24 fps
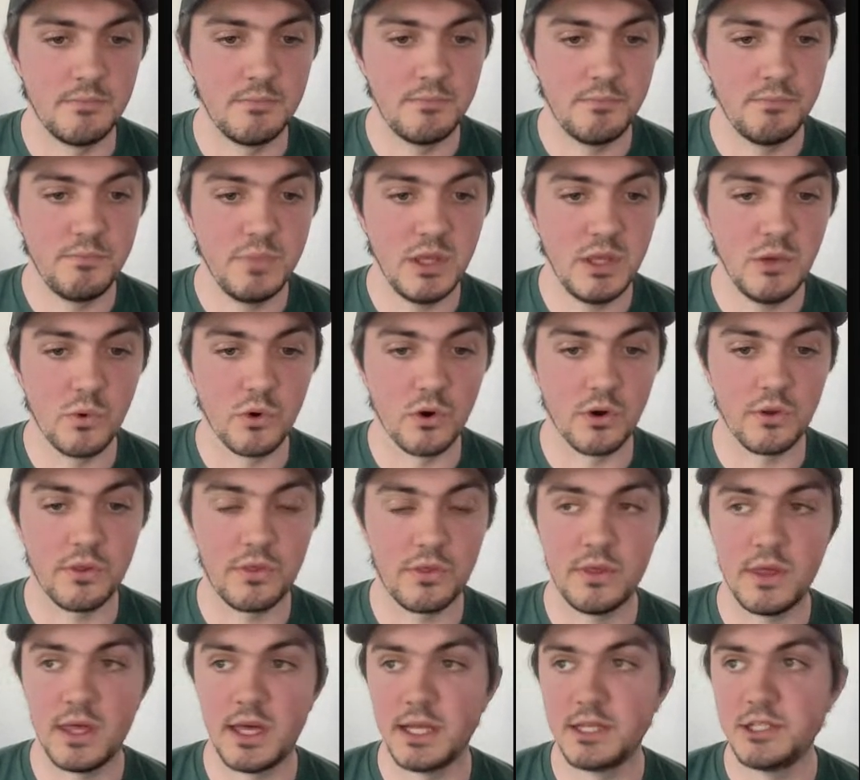be
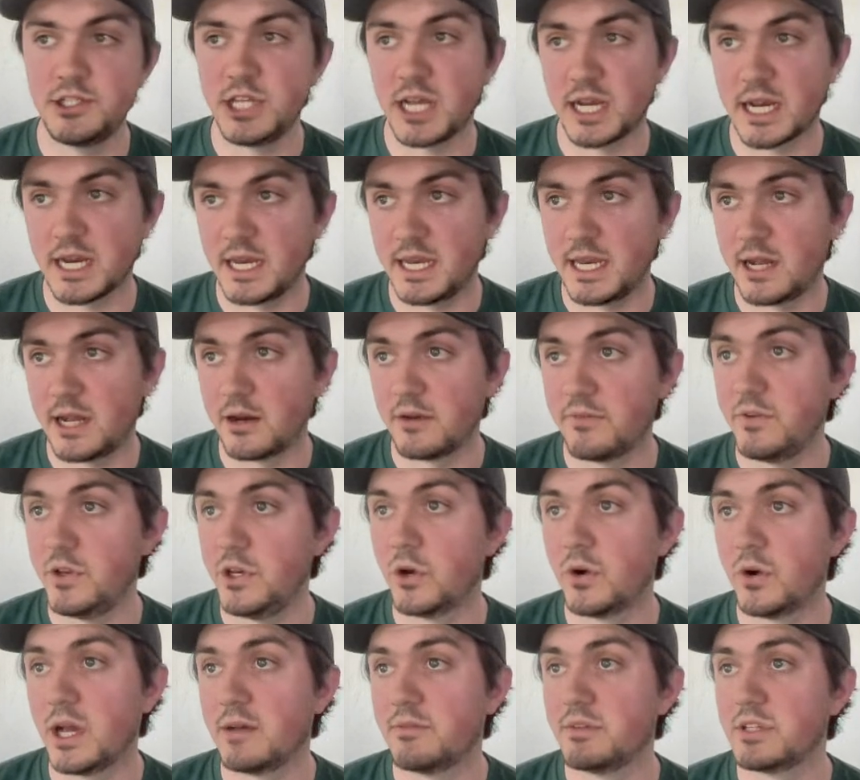worth checking it out if you
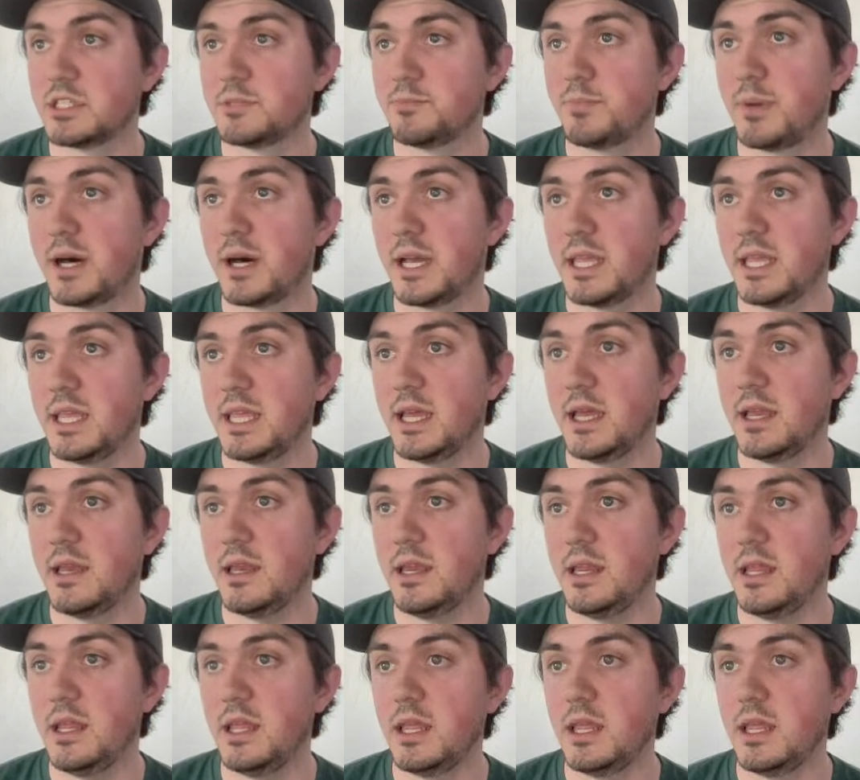don't have a spot yet,